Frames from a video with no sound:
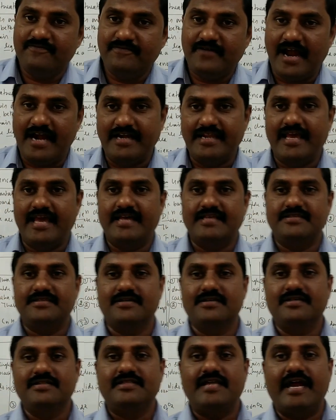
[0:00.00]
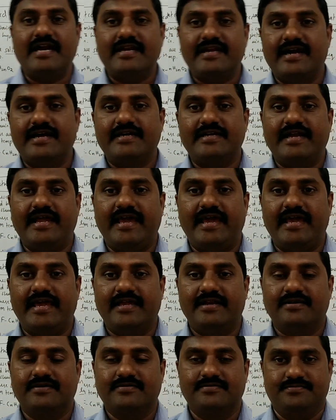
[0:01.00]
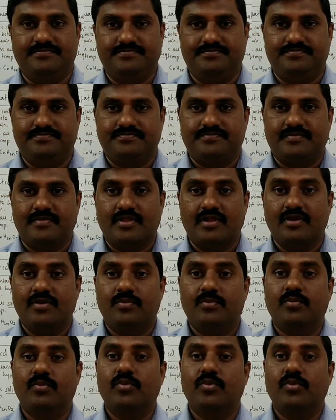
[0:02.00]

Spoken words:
fatty acid that contain